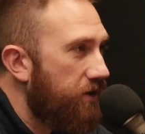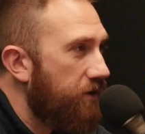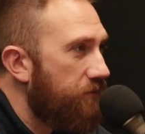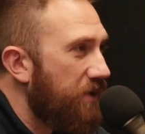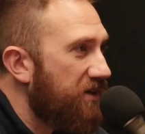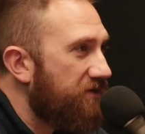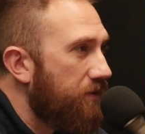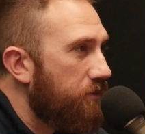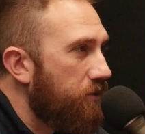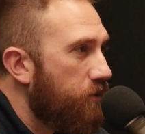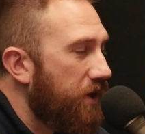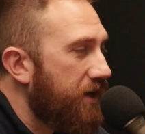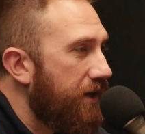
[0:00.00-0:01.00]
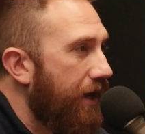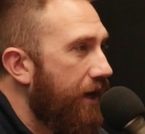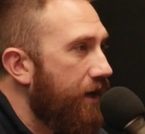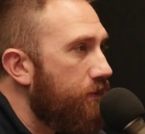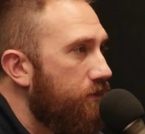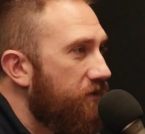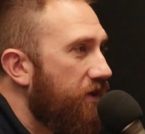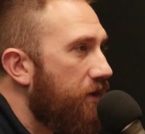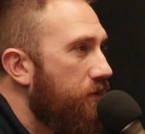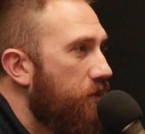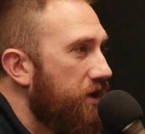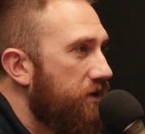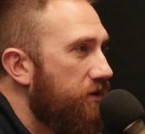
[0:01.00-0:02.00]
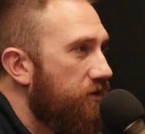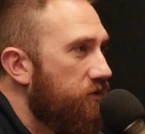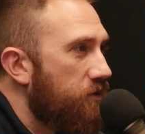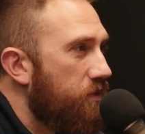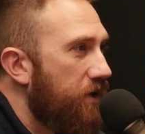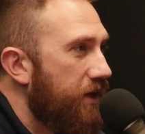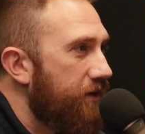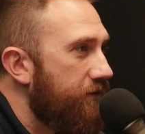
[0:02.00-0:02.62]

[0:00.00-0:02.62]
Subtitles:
you give me some quick names on what those would be?